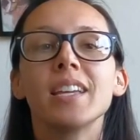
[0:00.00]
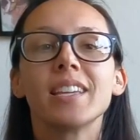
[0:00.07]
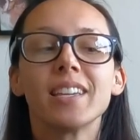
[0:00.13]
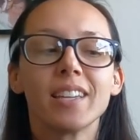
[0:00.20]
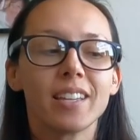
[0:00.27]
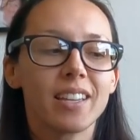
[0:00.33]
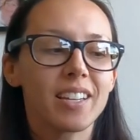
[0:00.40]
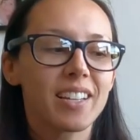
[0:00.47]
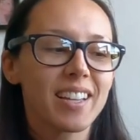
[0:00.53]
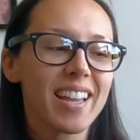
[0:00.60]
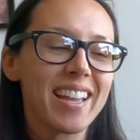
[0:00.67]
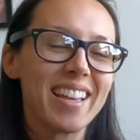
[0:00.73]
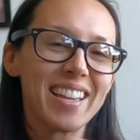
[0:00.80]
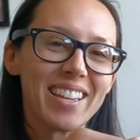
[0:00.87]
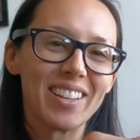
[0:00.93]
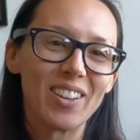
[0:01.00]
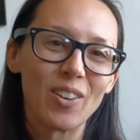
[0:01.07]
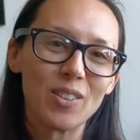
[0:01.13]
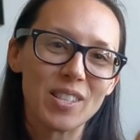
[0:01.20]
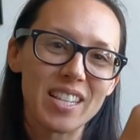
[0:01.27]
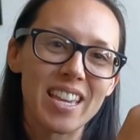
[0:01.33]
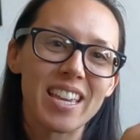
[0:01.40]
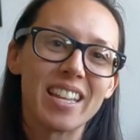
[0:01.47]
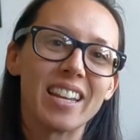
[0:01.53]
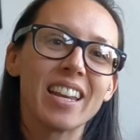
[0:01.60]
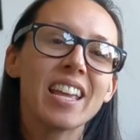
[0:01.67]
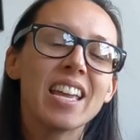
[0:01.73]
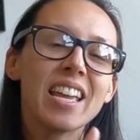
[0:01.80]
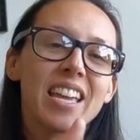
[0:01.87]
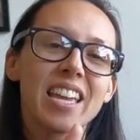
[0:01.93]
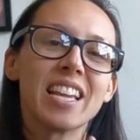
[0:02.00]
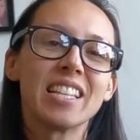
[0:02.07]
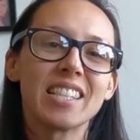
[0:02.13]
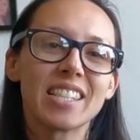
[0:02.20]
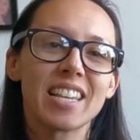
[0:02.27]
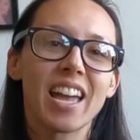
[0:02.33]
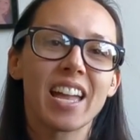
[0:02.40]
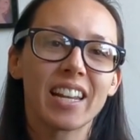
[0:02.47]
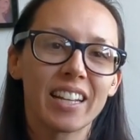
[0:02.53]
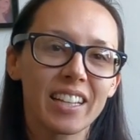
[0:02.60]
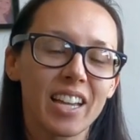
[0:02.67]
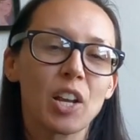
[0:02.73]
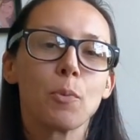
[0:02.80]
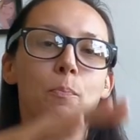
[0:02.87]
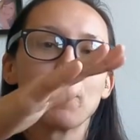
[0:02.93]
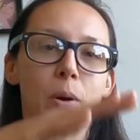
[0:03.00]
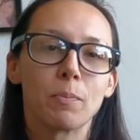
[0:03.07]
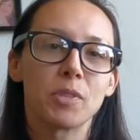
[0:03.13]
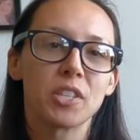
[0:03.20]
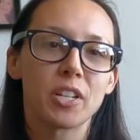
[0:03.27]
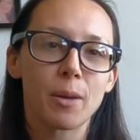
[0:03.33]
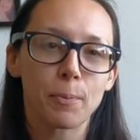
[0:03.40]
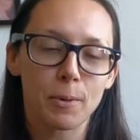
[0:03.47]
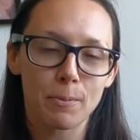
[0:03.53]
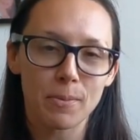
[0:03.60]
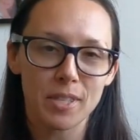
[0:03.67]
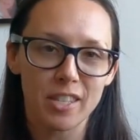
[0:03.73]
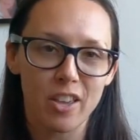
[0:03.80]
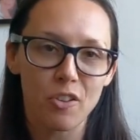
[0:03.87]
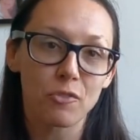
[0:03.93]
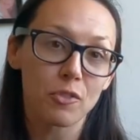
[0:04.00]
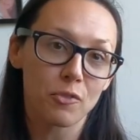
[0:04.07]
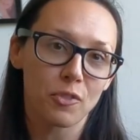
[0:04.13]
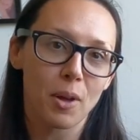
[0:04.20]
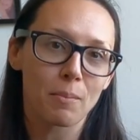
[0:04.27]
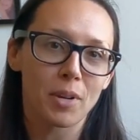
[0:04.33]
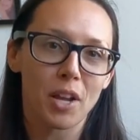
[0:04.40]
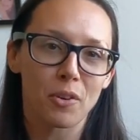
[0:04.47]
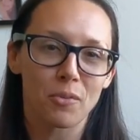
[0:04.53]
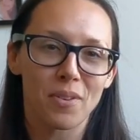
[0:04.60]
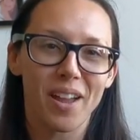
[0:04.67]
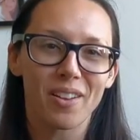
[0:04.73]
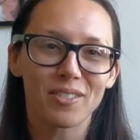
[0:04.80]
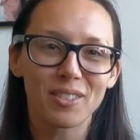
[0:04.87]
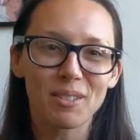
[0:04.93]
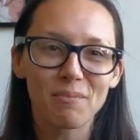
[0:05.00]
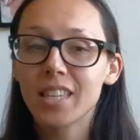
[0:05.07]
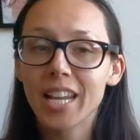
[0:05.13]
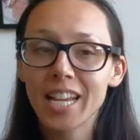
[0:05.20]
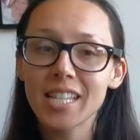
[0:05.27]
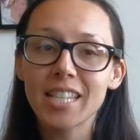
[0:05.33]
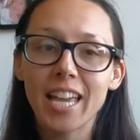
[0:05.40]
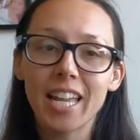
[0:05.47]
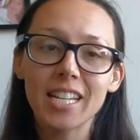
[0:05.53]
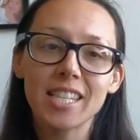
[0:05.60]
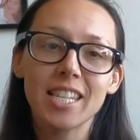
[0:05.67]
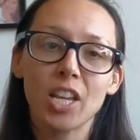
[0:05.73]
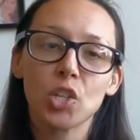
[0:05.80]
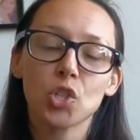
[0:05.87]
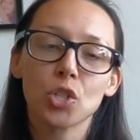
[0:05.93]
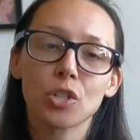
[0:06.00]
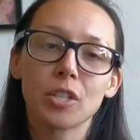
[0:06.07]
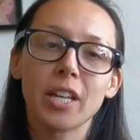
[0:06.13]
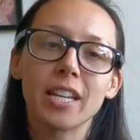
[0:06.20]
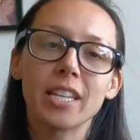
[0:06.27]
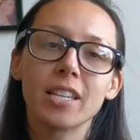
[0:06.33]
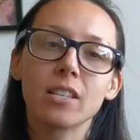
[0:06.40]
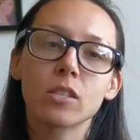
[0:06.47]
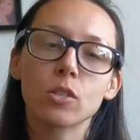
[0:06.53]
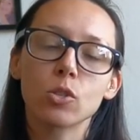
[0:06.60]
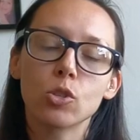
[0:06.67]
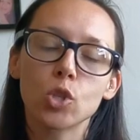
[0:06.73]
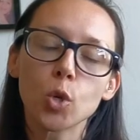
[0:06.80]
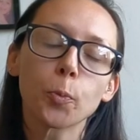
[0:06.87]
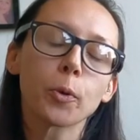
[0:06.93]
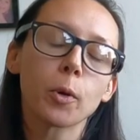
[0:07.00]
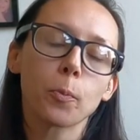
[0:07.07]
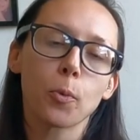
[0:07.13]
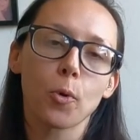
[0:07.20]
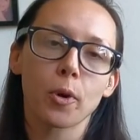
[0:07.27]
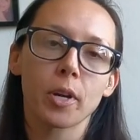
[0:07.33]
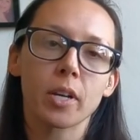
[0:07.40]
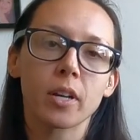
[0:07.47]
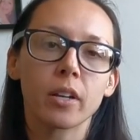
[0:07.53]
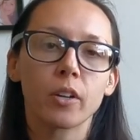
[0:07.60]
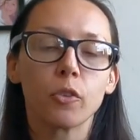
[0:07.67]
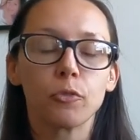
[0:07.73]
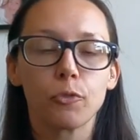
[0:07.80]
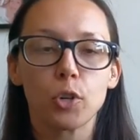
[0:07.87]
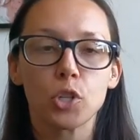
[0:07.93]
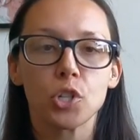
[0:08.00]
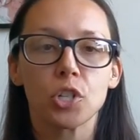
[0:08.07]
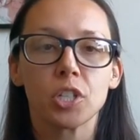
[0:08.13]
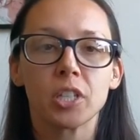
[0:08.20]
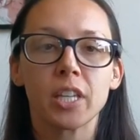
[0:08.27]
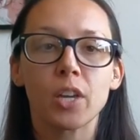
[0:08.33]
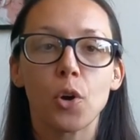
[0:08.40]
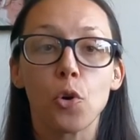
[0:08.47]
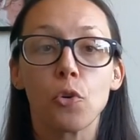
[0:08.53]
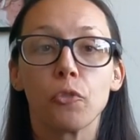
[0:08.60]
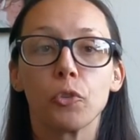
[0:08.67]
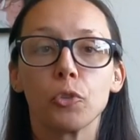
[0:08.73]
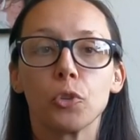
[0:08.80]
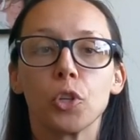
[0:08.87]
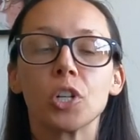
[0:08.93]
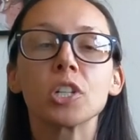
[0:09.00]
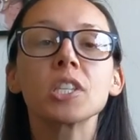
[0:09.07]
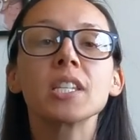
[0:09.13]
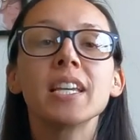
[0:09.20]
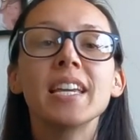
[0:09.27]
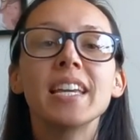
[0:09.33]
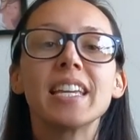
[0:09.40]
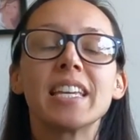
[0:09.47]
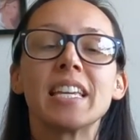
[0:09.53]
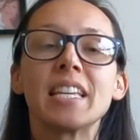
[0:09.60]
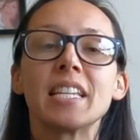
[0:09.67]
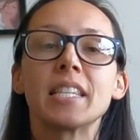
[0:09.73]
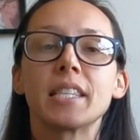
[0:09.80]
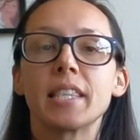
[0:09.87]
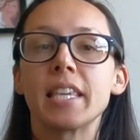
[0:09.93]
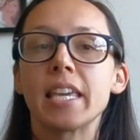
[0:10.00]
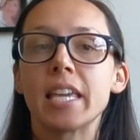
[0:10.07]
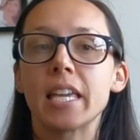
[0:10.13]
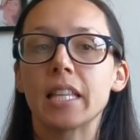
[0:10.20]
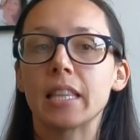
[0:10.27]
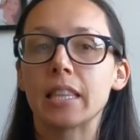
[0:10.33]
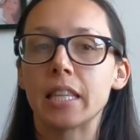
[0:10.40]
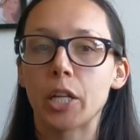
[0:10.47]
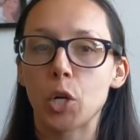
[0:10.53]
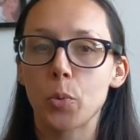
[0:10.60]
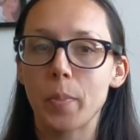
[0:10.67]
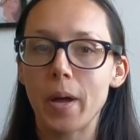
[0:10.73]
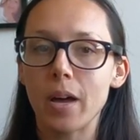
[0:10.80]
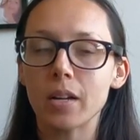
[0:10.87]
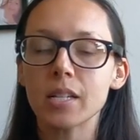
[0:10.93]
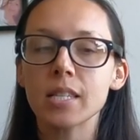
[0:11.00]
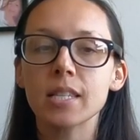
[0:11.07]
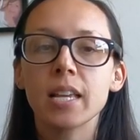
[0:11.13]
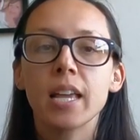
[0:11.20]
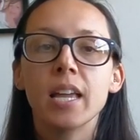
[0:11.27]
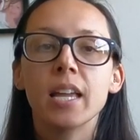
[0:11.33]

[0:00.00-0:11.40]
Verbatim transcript: he He goes in inside and kind of bumps it up himself if I'm not around. The next cat essential that is super important and unfortunately overlooked is the litter box.